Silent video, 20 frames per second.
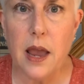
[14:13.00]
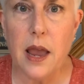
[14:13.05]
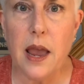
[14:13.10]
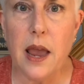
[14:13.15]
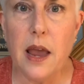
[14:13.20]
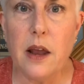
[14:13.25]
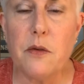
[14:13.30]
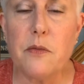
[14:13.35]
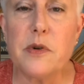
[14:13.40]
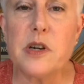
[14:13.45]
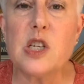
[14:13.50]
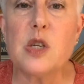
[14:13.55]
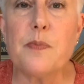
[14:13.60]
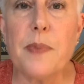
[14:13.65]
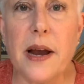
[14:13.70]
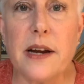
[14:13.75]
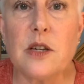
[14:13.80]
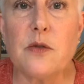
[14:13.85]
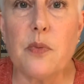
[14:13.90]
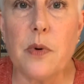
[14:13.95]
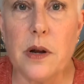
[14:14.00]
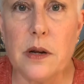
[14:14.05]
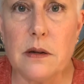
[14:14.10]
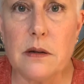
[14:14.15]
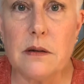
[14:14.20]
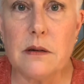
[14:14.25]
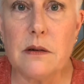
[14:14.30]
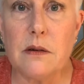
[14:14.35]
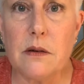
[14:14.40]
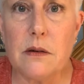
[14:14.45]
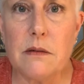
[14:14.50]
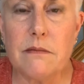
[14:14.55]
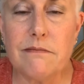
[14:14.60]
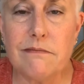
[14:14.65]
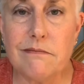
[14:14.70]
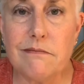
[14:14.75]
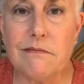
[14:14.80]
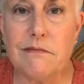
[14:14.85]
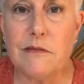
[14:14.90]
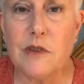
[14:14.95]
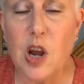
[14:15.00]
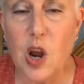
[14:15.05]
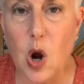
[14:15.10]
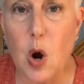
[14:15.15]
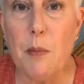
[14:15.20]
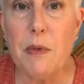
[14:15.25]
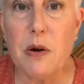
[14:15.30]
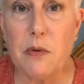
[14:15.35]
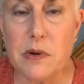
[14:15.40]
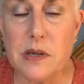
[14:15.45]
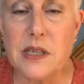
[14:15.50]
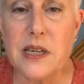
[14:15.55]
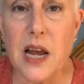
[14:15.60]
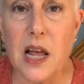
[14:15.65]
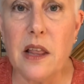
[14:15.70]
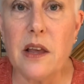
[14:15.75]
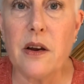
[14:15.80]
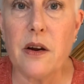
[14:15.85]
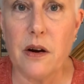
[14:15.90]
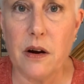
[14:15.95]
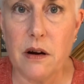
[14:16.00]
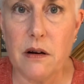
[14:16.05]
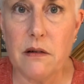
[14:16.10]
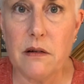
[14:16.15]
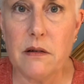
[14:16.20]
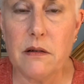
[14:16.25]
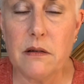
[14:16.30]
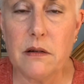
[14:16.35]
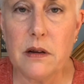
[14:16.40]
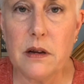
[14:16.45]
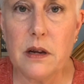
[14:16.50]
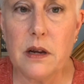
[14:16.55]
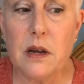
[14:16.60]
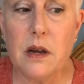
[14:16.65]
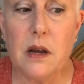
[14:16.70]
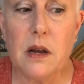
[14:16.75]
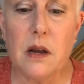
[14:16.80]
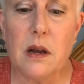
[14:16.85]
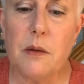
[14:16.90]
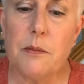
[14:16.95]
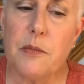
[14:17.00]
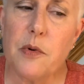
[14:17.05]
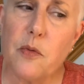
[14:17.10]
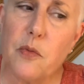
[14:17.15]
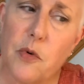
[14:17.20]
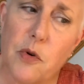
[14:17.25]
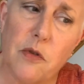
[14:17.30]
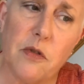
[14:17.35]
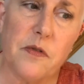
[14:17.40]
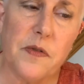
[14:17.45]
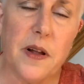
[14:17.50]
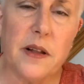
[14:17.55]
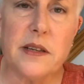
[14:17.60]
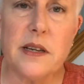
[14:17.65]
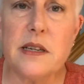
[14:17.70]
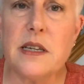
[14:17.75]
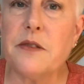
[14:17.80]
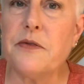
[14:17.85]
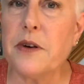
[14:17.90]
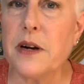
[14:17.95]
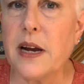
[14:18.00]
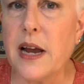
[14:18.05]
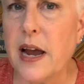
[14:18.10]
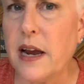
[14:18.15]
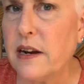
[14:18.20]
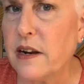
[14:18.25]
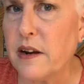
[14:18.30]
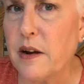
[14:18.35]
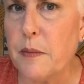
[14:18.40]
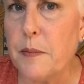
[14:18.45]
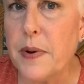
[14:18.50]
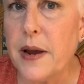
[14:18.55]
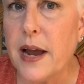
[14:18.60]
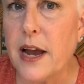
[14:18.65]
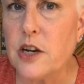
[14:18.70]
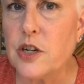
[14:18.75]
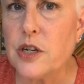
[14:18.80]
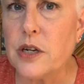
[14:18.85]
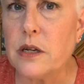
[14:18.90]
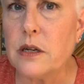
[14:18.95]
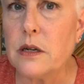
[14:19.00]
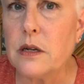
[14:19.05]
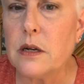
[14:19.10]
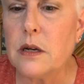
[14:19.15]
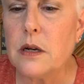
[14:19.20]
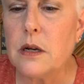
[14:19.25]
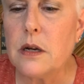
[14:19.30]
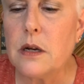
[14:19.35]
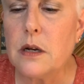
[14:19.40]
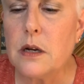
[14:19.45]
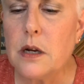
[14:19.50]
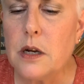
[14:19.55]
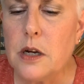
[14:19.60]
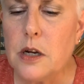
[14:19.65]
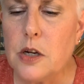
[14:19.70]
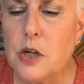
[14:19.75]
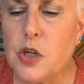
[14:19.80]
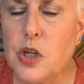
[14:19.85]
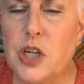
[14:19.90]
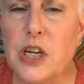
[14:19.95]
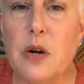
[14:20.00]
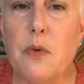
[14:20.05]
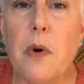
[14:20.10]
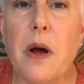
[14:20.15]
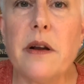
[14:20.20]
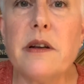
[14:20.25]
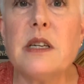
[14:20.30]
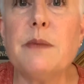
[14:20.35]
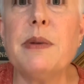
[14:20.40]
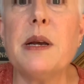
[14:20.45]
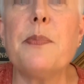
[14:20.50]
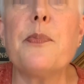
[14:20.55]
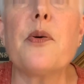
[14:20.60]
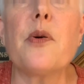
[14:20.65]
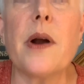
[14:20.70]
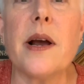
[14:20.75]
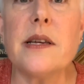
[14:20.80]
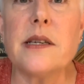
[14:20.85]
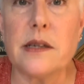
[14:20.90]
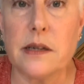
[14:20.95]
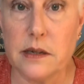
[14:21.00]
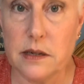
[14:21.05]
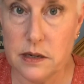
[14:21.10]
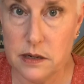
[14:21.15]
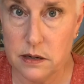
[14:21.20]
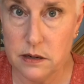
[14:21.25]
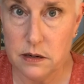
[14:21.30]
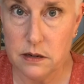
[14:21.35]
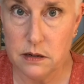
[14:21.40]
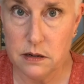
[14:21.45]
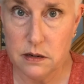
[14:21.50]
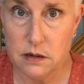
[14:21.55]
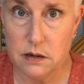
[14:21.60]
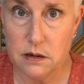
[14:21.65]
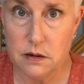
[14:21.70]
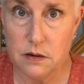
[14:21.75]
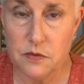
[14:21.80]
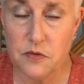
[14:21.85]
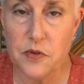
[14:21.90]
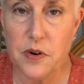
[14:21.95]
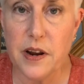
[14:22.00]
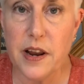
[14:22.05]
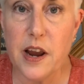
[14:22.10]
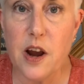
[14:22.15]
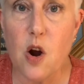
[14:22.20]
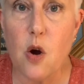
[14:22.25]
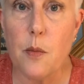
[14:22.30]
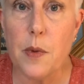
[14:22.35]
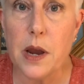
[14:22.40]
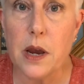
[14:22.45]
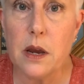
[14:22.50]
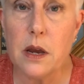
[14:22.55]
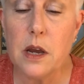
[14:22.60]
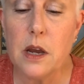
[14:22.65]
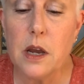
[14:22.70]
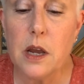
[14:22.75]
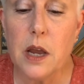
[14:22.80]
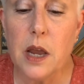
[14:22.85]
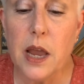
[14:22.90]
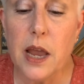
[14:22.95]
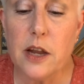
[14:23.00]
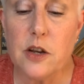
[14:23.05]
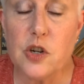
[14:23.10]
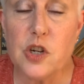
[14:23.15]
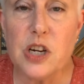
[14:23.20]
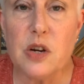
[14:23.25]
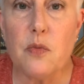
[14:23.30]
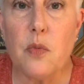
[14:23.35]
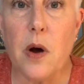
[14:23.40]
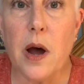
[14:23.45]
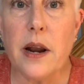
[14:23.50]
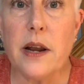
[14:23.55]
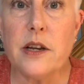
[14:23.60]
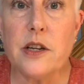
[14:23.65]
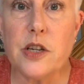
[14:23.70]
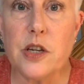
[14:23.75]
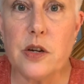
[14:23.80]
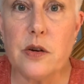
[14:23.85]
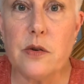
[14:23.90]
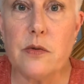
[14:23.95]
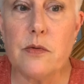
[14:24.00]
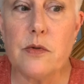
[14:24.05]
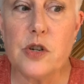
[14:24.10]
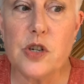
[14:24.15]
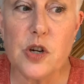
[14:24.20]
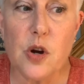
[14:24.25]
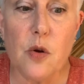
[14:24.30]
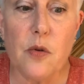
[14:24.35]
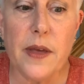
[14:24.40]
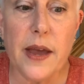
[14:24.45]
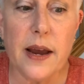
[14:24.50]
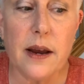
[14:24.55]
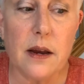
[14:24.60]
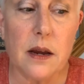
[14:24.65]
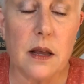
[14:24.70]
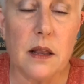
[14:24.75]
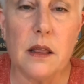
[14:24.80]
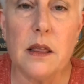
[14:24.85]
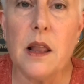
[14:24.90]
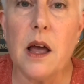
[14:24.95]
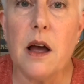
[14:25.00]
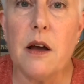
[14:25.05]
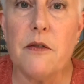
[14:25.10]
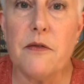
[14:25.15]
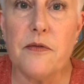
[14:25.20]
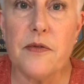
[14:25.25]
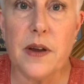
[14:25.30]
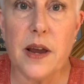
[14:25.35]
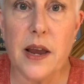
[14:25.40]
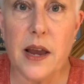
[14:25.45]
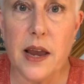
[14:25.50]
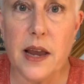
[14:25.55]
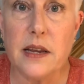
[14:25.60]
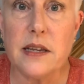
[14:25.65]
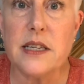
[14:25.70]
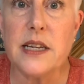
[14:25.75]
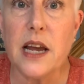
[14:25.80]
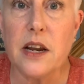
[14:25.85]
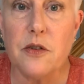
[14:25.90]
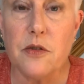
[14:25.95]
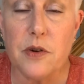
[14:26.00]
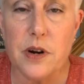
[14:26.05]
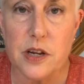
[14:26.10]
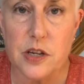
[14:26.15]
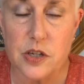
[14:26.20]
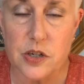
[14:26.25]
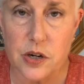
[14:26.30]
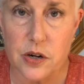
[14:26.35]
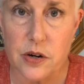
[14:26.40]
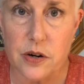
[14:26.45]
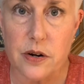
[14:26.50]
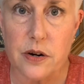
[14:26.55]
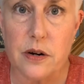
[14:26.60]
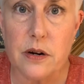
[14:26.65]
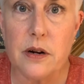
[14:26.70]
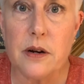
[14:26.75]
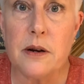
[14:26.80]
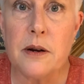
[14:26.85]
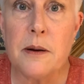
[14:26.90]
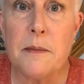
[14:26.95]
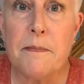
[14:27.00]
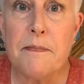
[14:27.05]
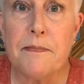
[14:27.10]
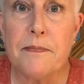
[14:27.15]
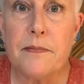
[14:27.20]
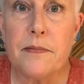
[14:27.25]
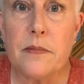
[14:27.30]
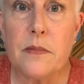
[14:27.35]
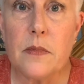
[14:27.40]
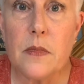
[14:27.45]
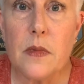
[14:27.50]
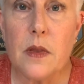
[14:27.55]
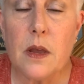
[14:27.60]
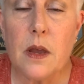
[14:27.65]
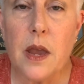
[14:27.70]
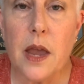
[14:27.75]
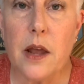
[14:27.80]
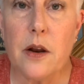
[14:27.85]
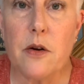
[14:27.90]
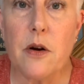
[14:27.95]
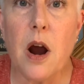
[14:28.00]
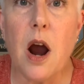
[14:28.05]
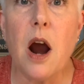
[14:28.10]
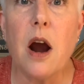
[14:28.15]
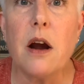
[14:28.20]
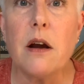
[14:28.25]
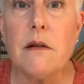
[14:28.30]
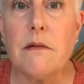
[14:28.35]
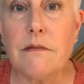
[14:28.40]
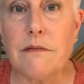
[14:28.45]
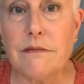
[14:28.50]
and respect what Naomi was telling her. But Ruth felt a different kind of compassion. She wanted to be present for Naomi, and she wanted to show that love and tenderness to her, and her heart